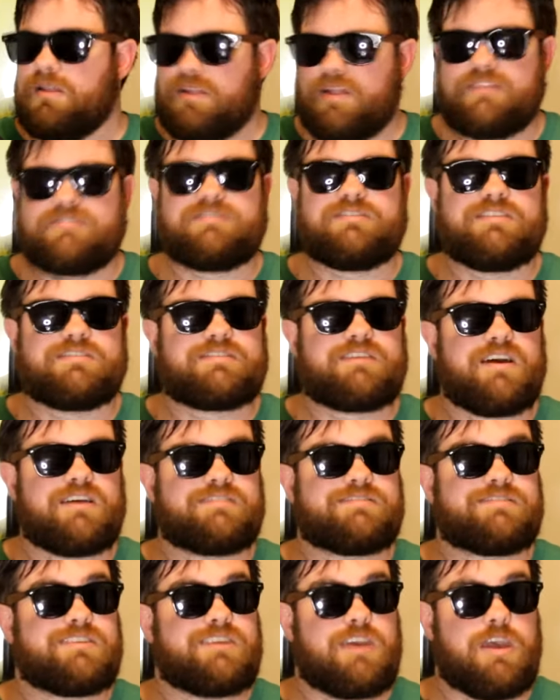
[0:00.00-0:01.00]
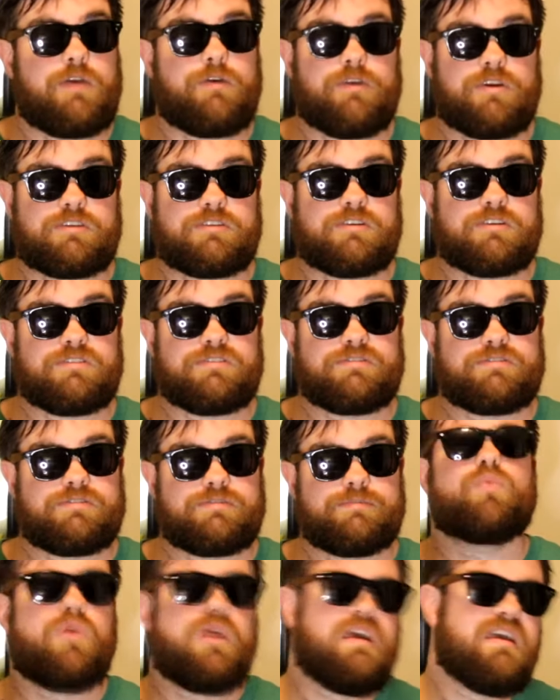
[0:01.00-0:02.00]
let's discuss the characters.
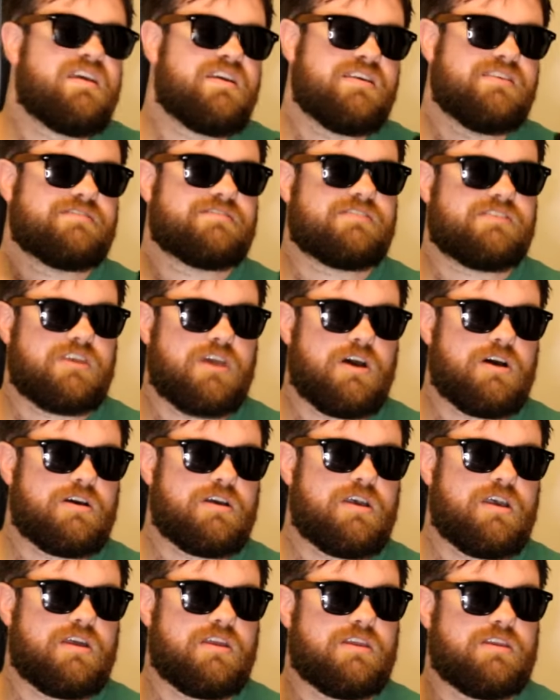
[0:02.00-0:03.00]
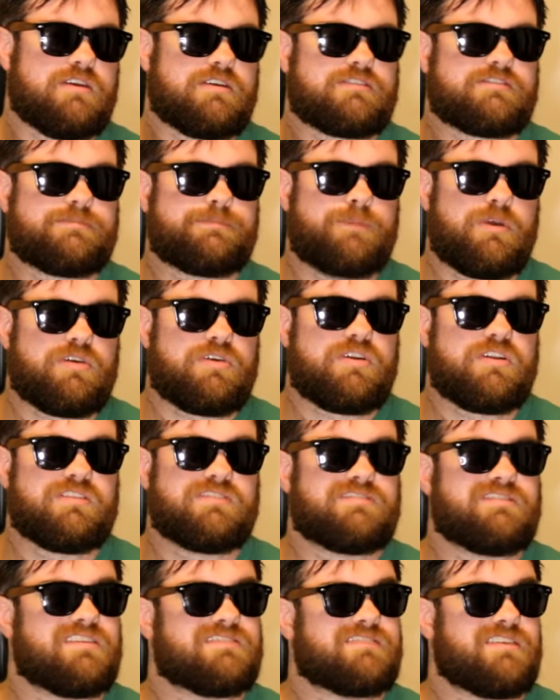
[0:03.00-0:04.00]
Ray is young and
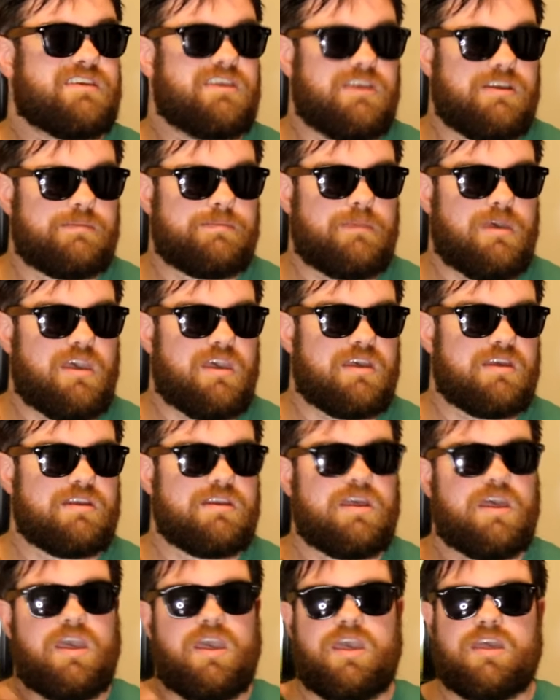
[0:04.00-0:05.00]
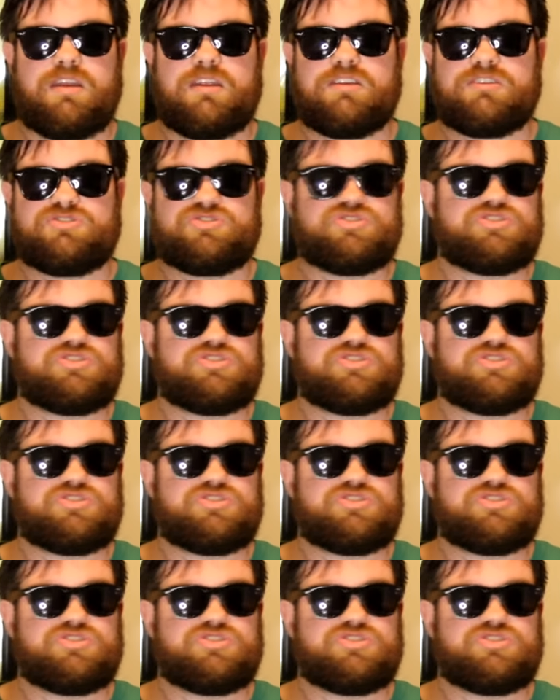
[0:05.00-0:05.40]
inexperienced as a hitman and is